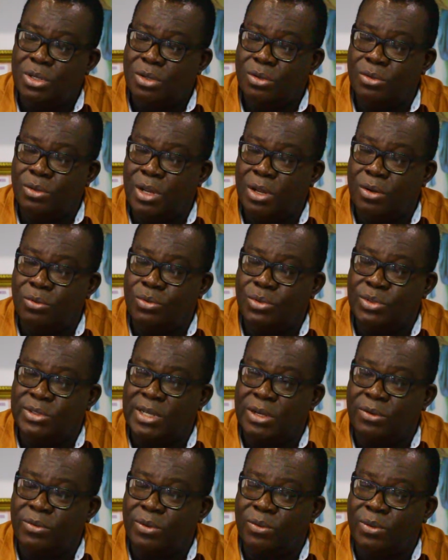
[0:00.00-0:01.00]

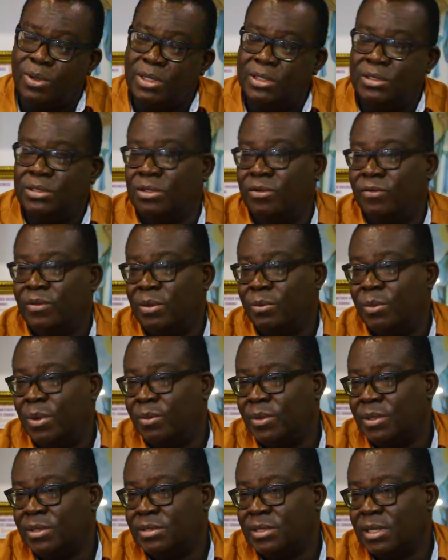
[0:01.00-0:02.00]
and regulation of the
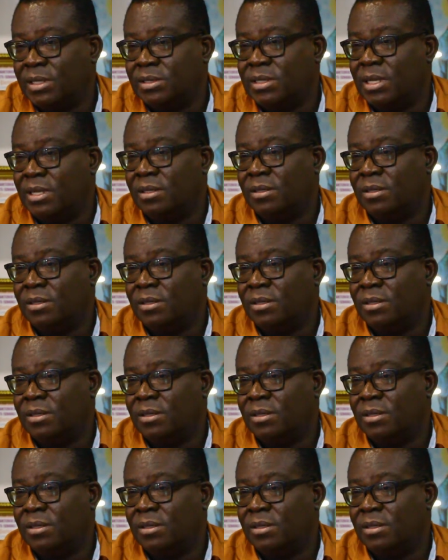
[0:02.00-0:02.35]
public sector.